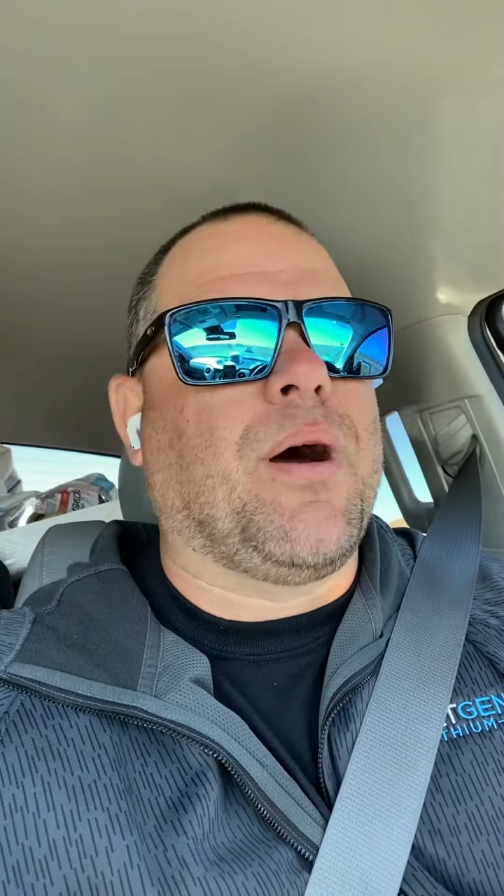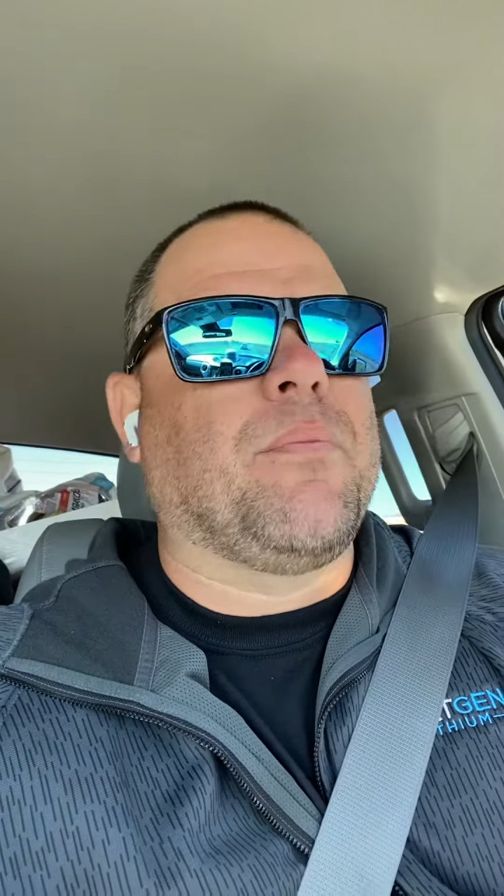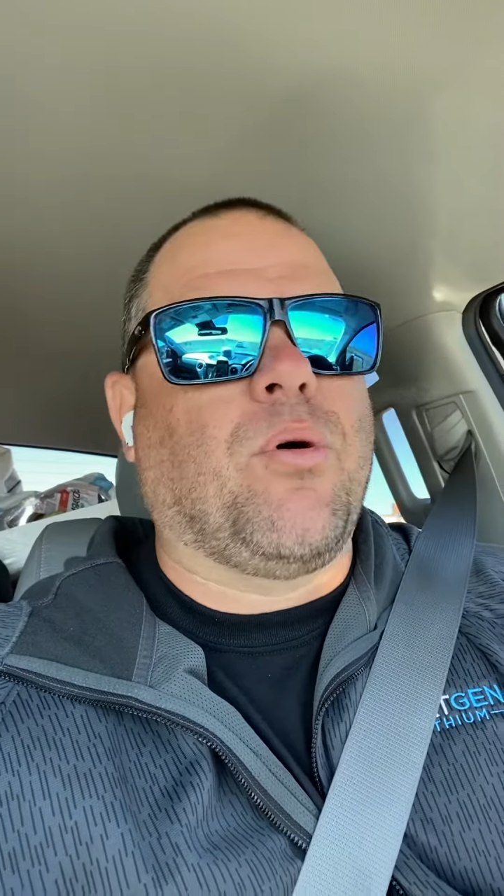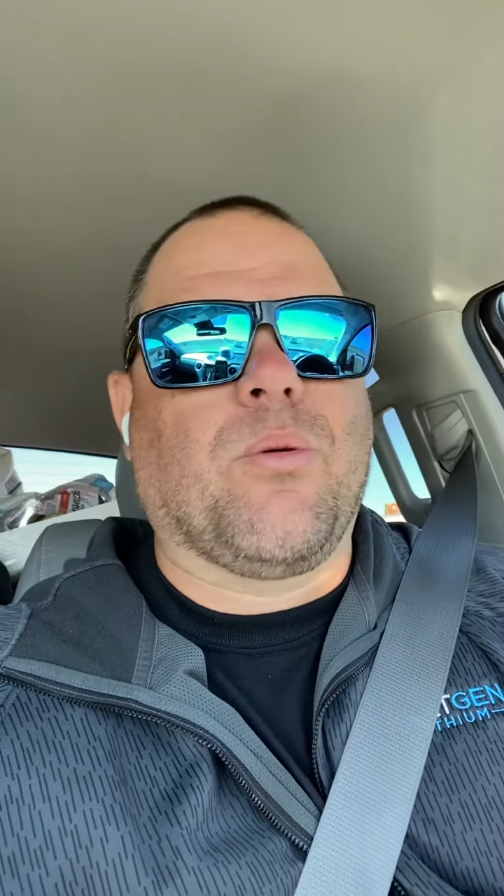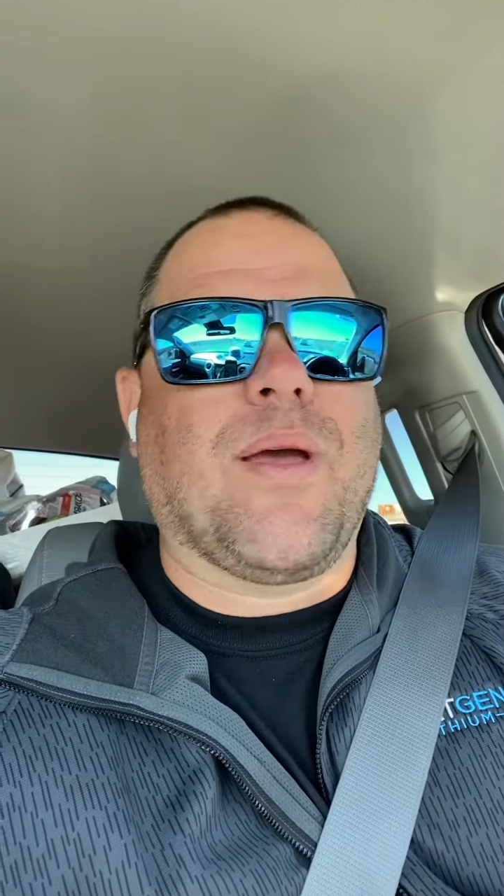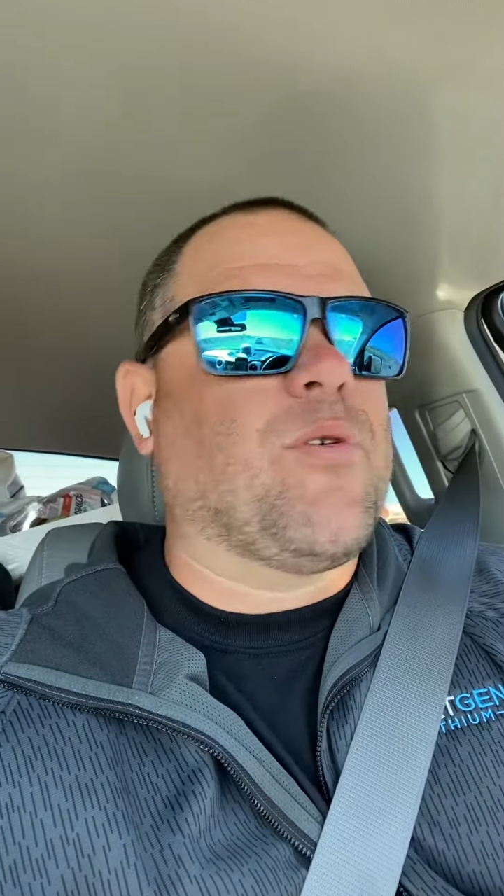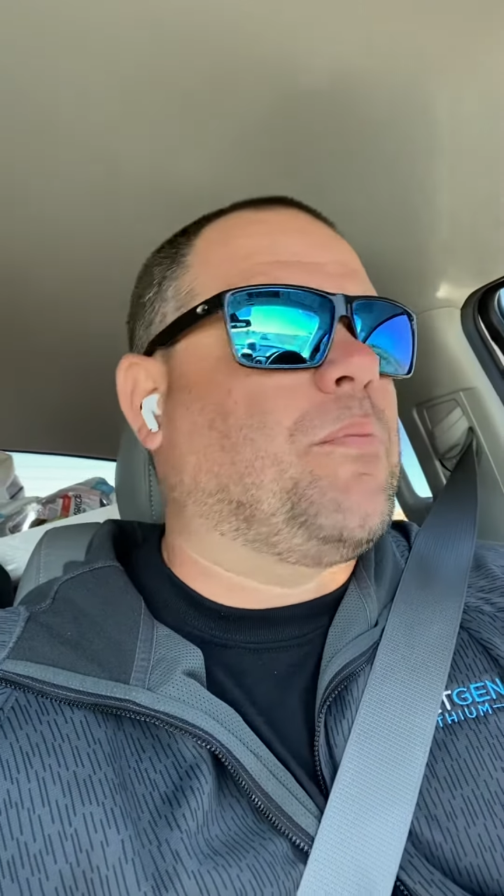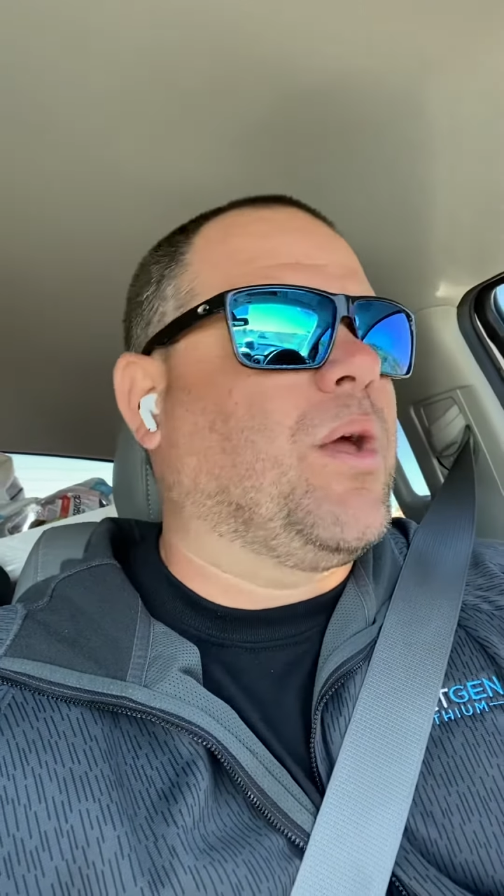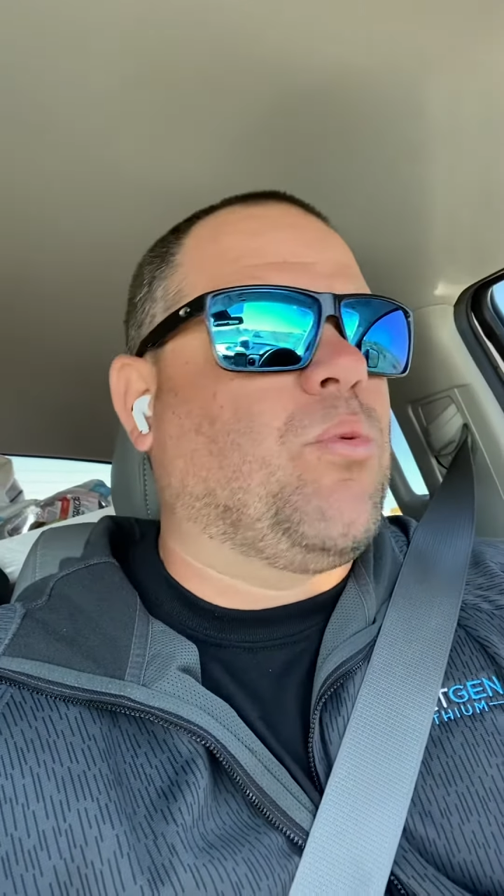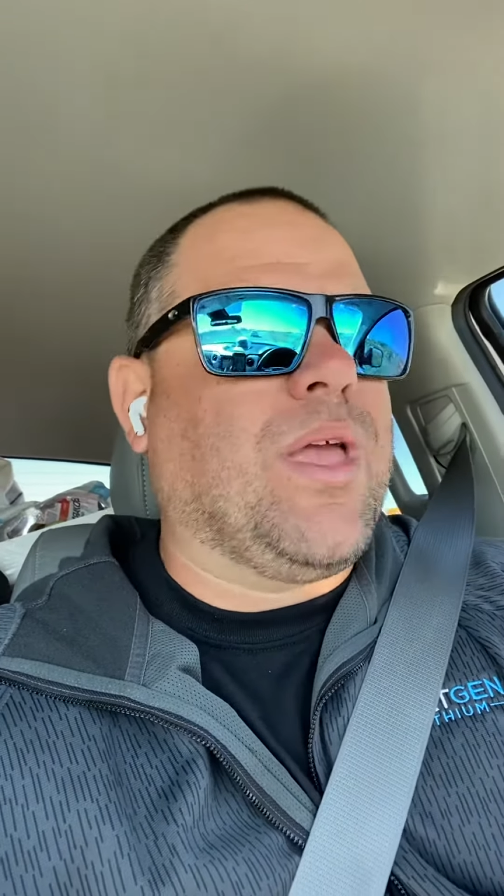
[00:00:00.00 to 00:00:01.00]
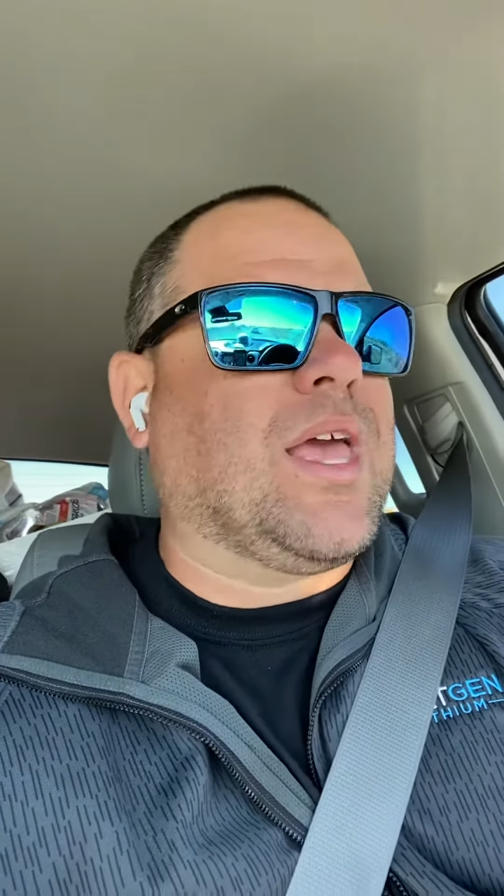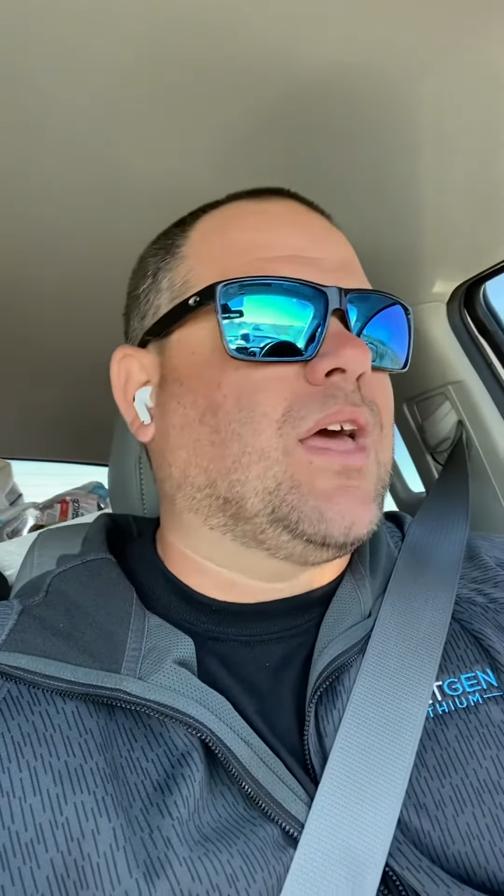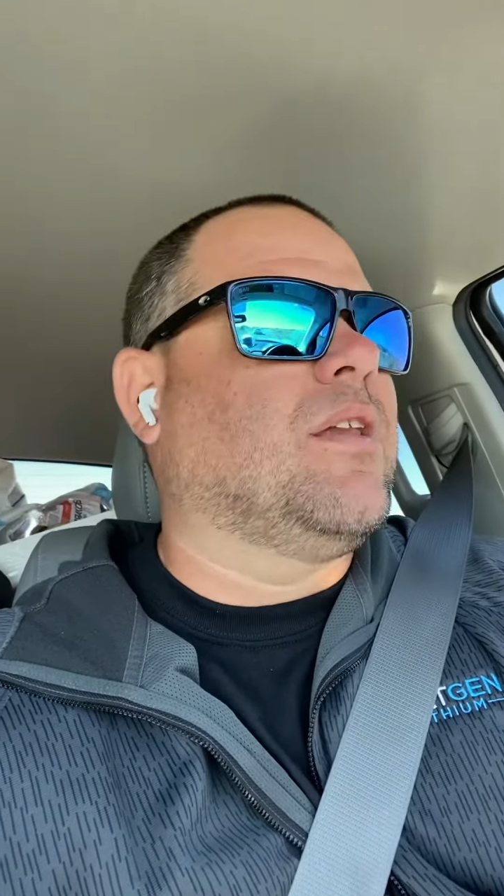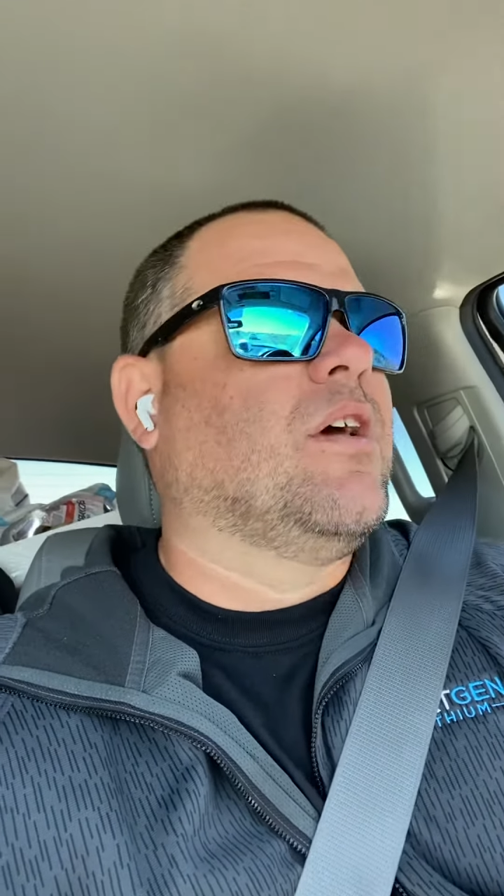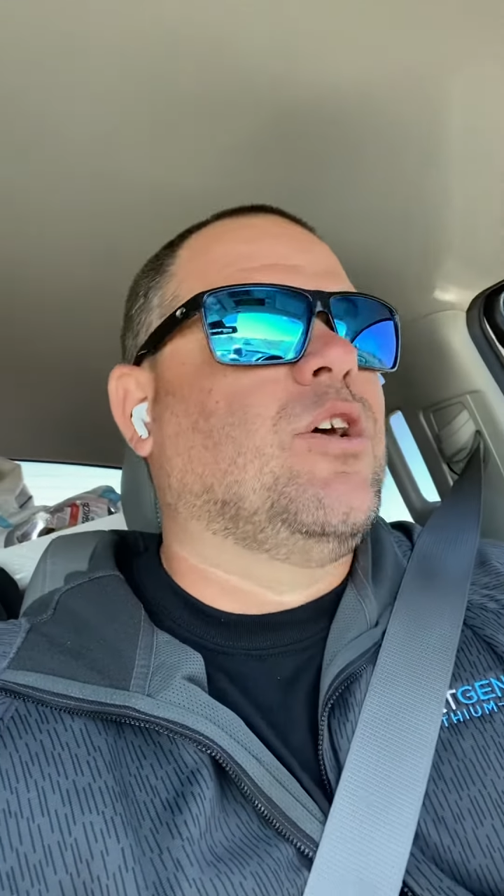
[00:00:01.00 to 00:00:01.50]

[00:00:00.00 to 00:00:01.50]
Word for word: on board. We have a big weekend.